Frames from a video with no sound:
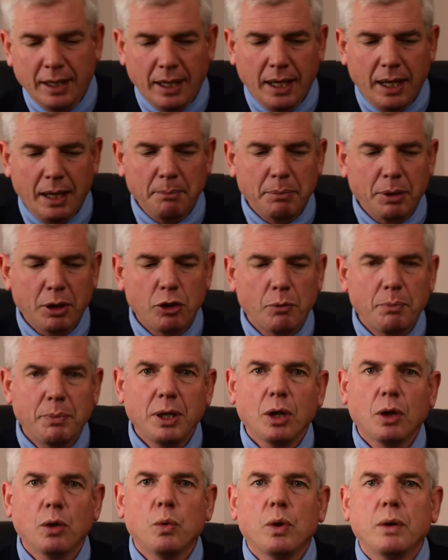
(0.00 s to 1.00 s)
And Padre
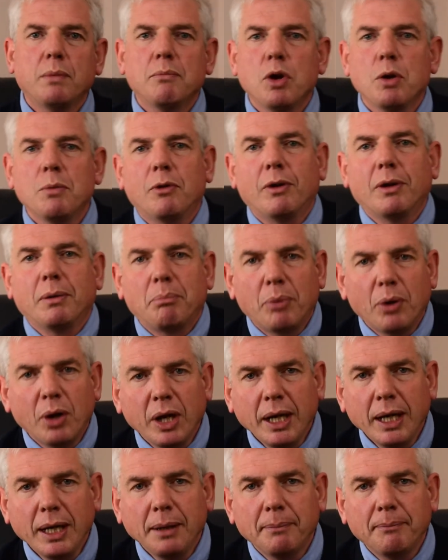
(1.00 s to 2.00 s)
Pio would murmur a
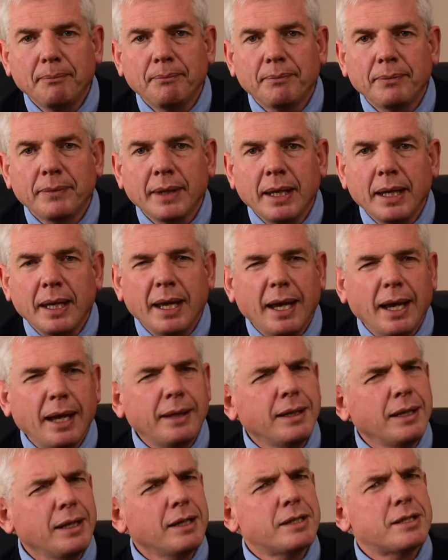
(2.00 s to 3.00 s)
prayer, and
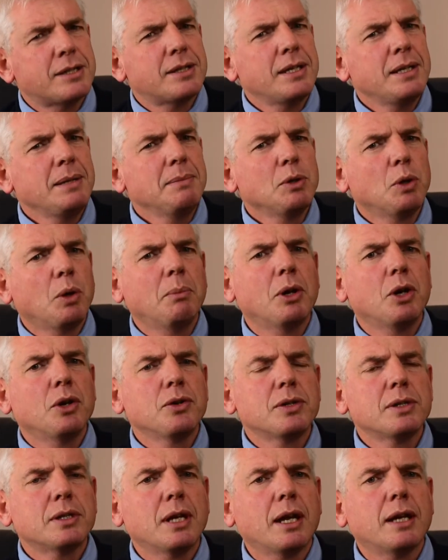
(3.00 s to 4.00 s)
then it seemed
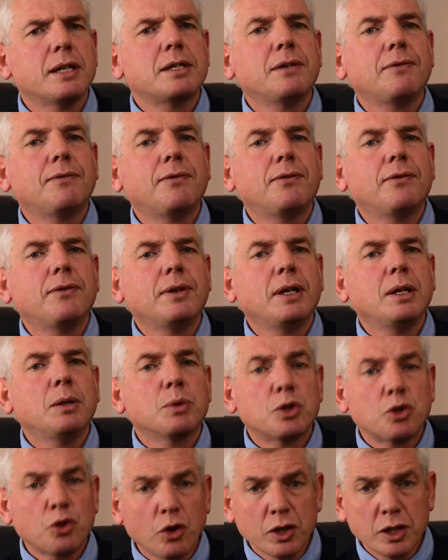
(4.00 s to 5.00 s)
almost as if he was
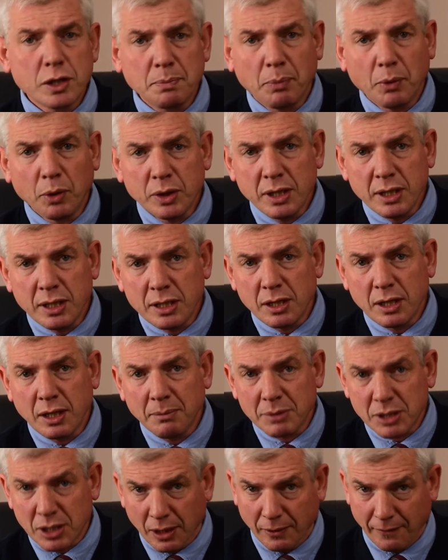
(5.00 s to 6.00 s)
transporting
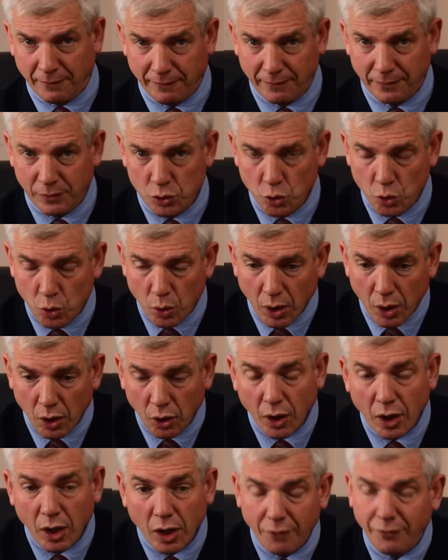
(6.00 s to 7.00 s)
himself to
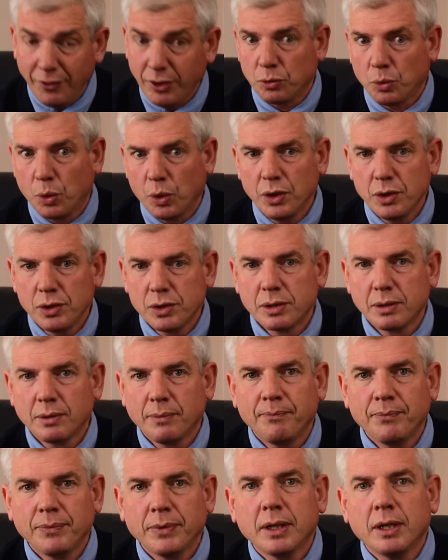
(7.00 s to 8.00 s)
whoever it was
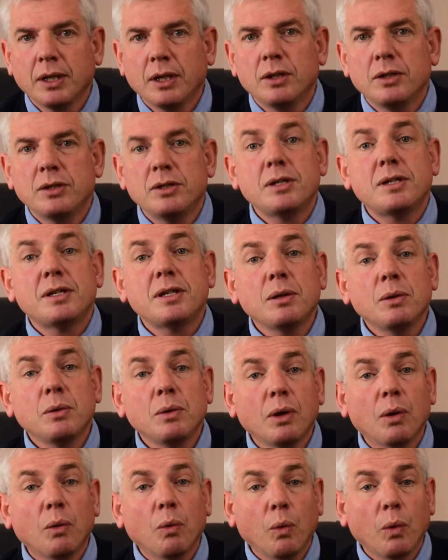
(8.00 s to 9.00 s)
to see,
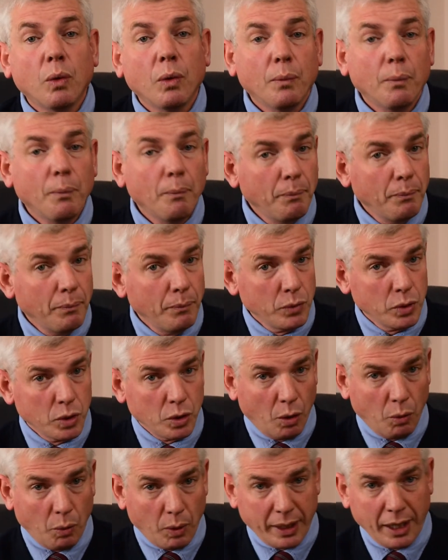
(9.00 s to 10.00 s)

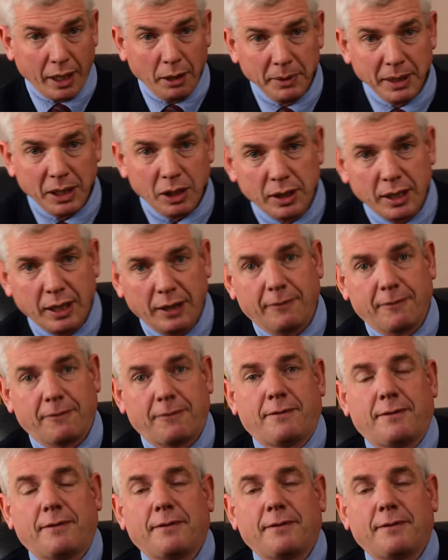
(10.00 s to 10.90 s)
what help he could give.